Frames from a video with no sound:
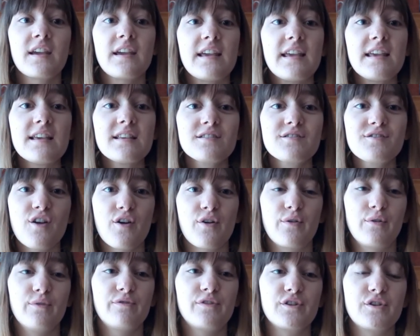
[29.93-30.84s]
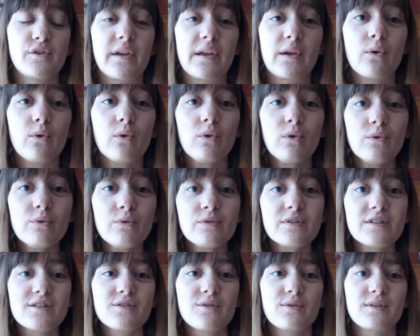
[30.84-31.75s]
He is known for doing all
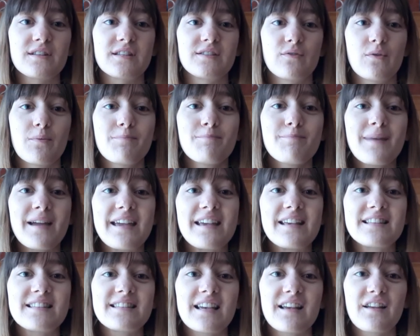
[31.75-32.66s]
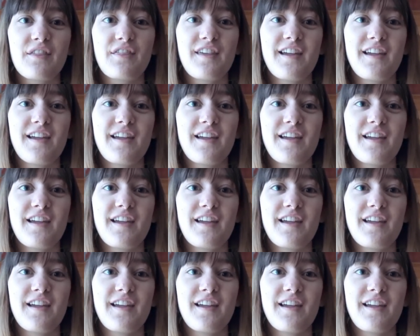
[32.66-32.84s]
sorts of amazing